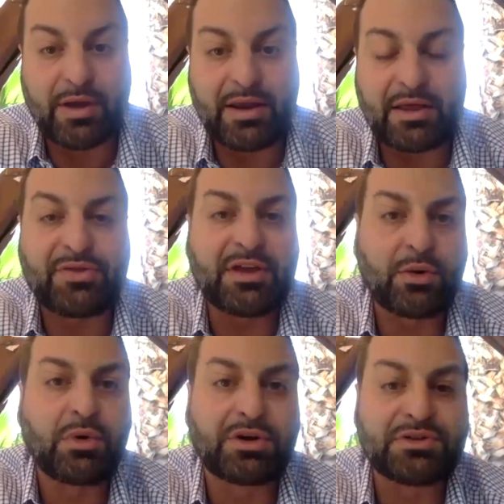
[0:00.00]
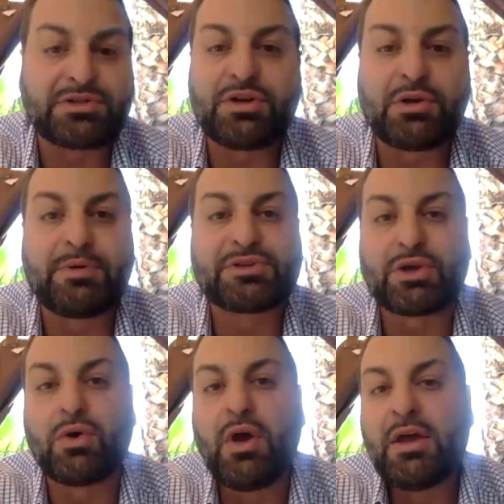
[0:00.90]
and I think it will continue to be.
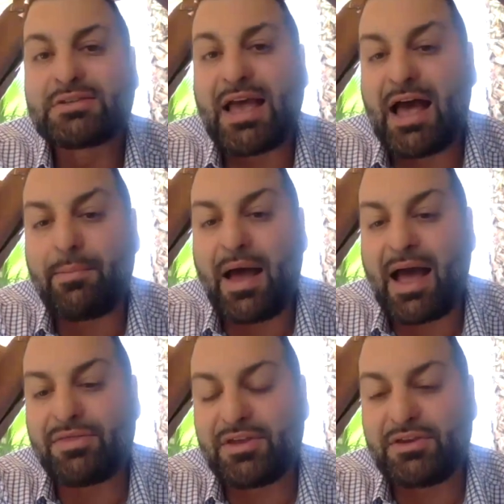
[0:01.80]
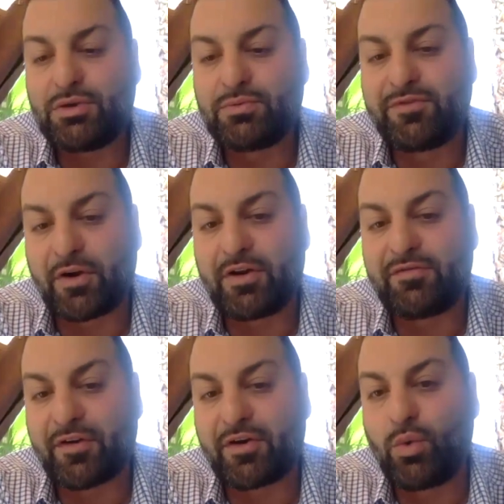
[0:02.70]
So, Tom, I think you very,
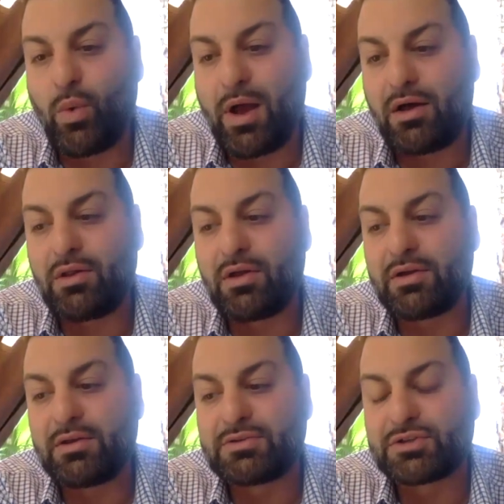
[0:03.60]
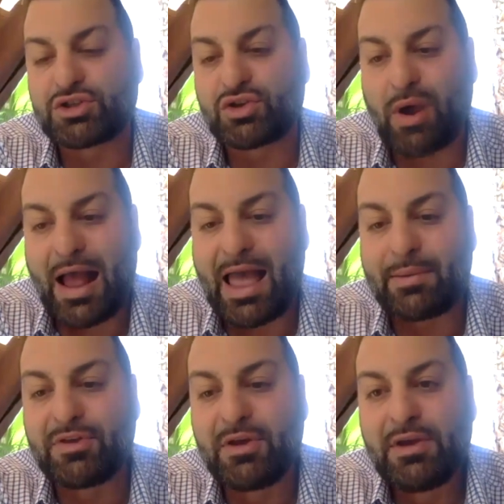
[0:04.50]
very well
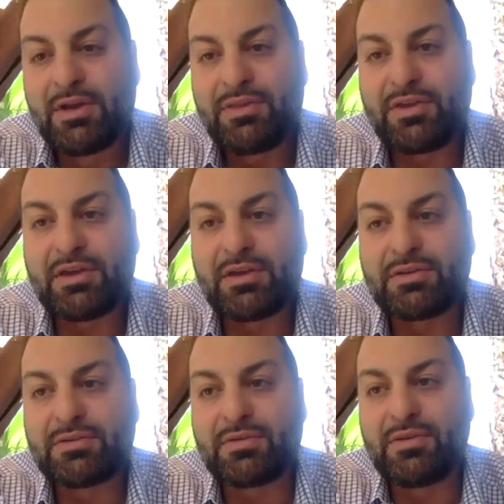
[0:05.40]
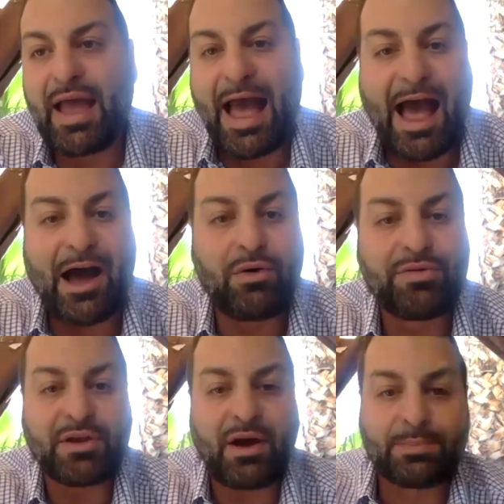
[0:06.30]
described how
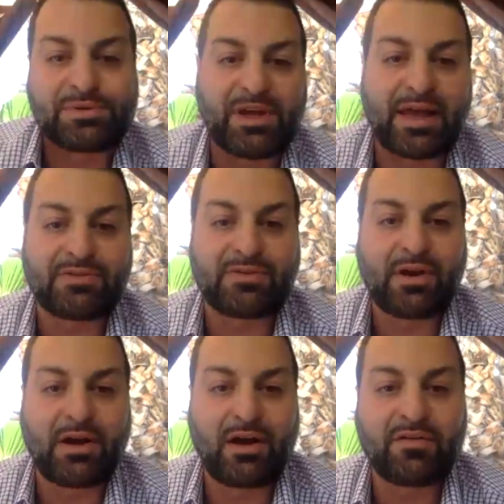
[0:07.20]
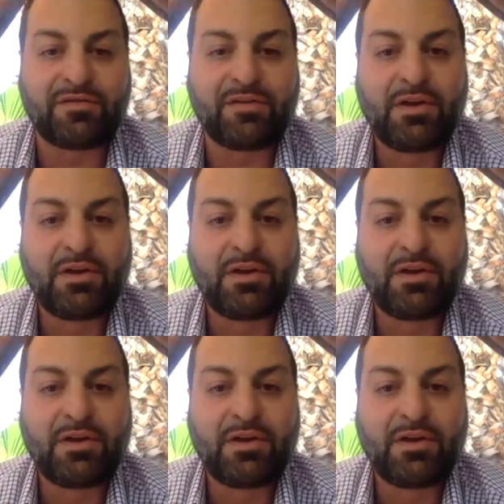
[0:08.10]
the upset of